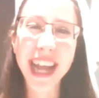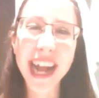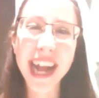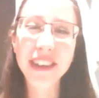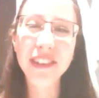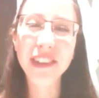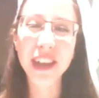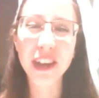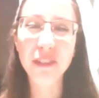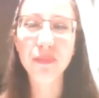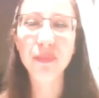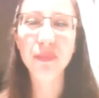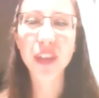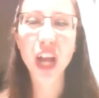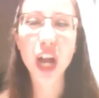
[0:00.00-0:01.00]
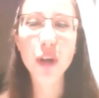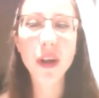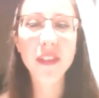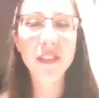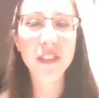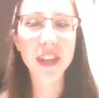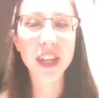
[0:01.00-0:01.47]
And I
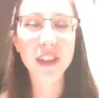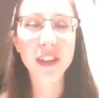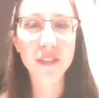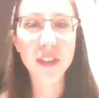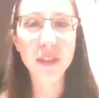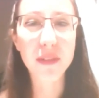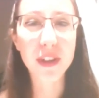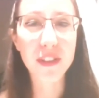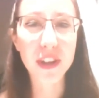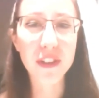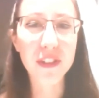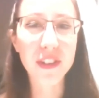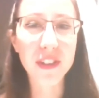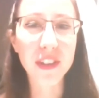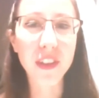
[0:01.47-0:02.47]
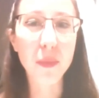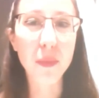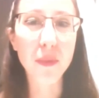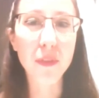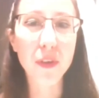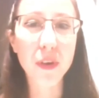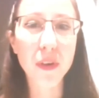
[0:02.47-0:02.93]
wondered, I think we touched on this
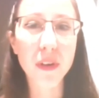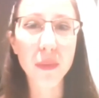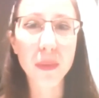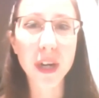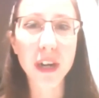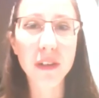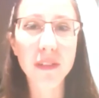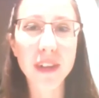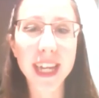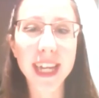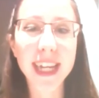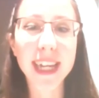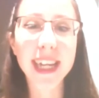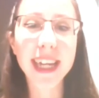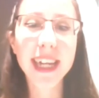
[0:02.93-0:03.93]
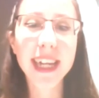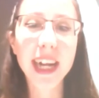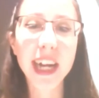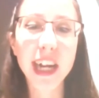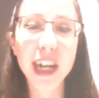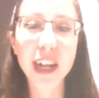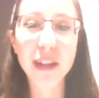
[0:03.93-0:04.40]
before as well, Renee,
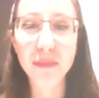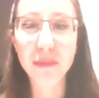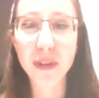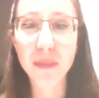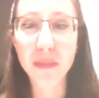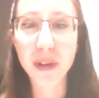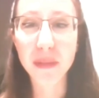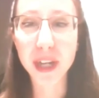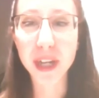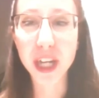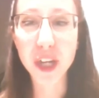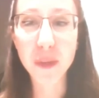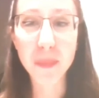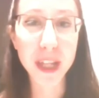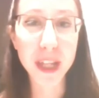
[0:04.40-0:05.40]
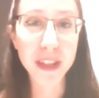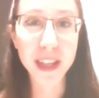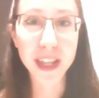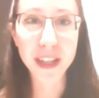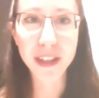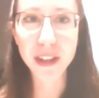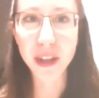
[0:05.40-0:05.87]
when we were hoping
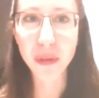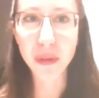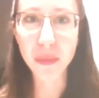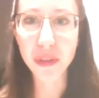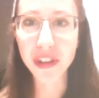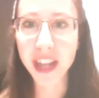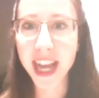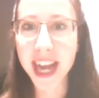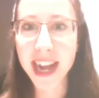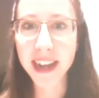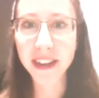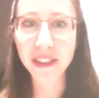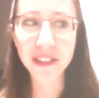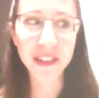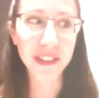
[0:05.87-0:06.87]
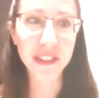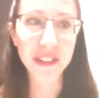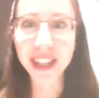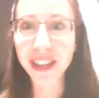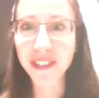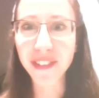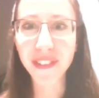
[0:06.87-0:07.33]
that no one would get hanged in
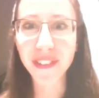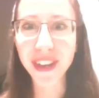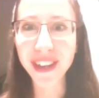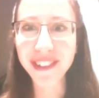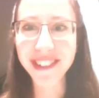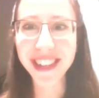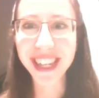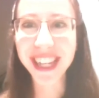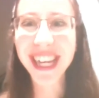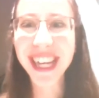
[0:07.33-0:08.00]
today's society.